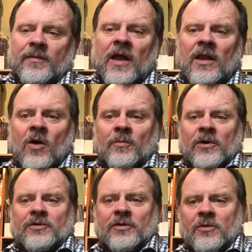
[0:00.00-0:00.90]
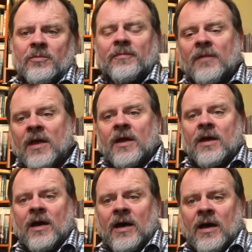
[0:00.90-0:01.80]
Hello, BookTube.
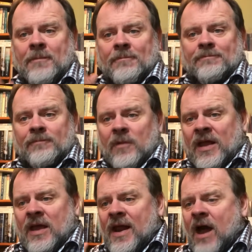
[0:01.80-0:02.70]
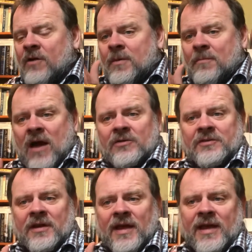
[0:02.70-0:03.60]
I got out and about
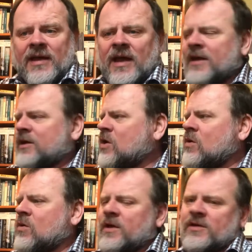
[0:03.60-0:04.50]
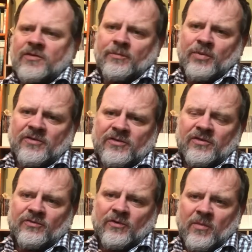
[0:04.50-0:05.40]
today. I had to go get some
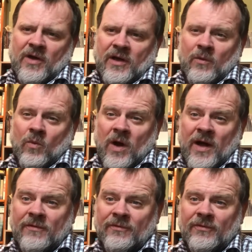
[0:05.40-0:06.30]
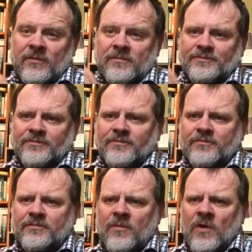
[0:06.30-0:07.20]
presents for my wife,
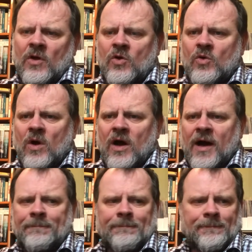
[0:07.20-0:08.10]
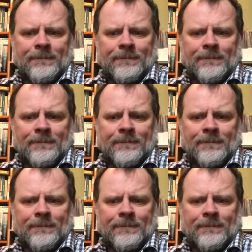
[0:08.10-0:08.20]
who